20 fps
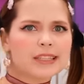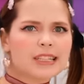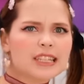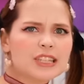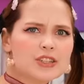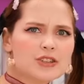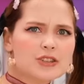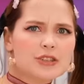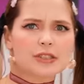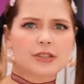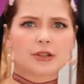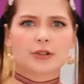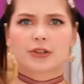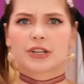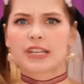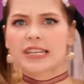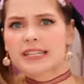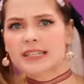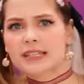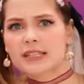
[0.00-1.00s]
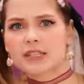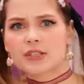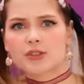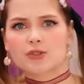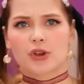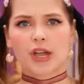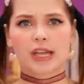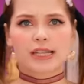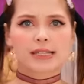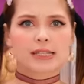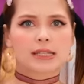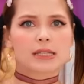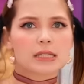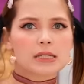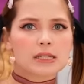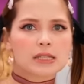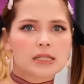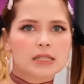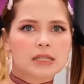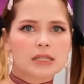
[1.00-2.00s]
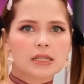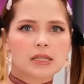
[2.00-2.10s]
this. Teacher's already distracted.